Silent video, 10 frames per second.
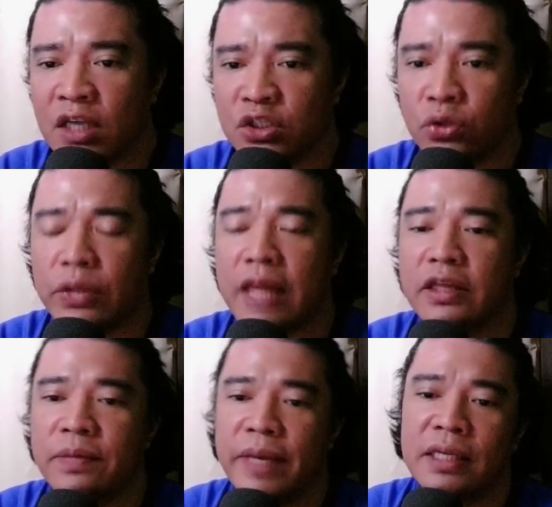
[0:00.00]
So to
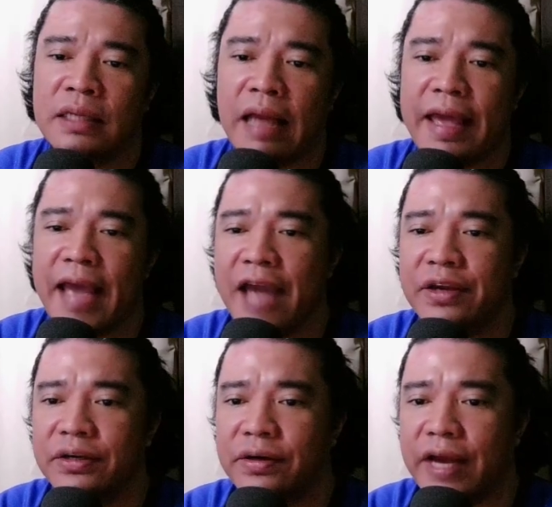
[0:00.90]
determine a
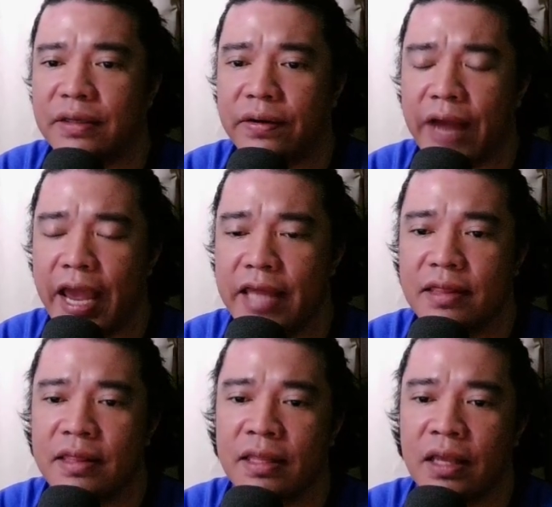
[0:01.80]
higher grade grain,